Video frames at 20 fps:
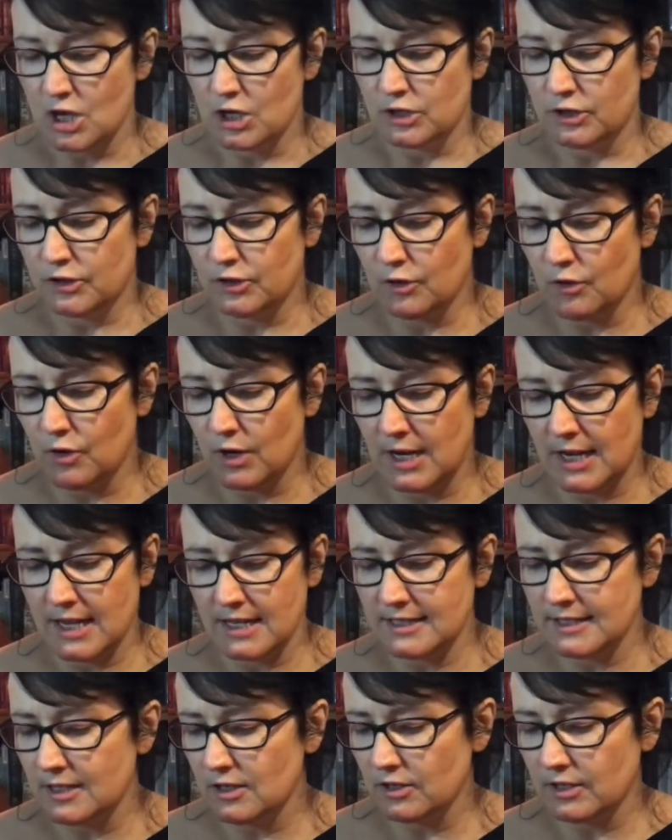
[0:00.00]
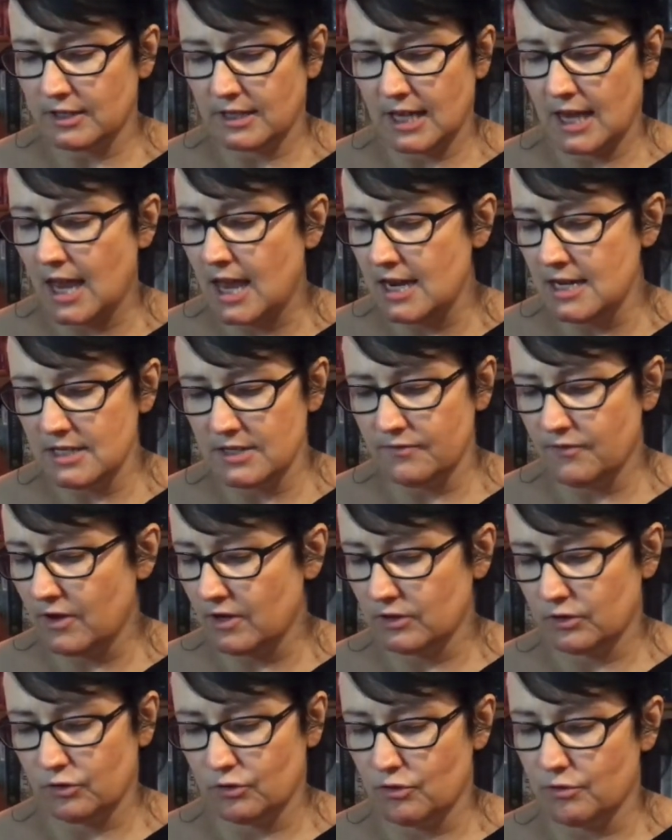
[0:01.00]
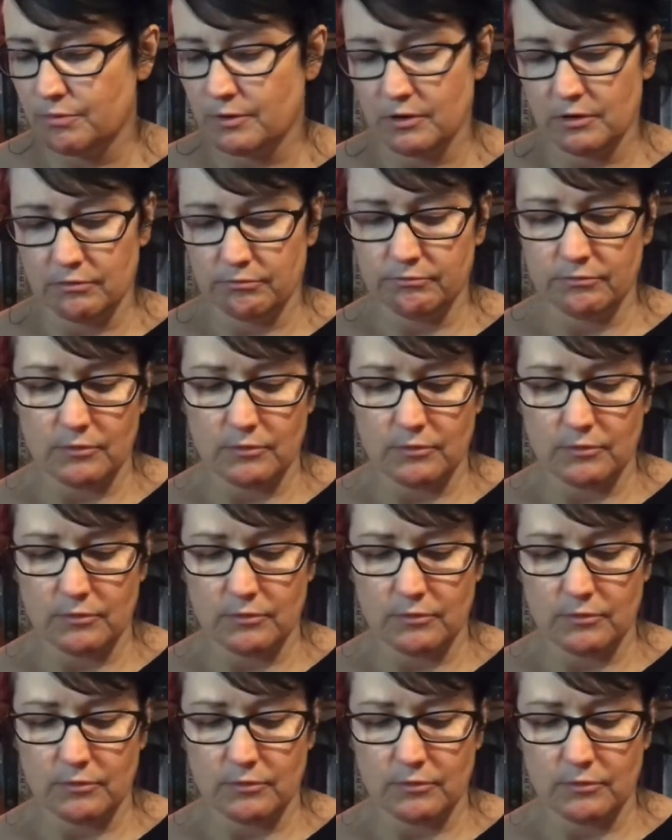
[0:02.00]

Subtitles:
So let's look at the end of October,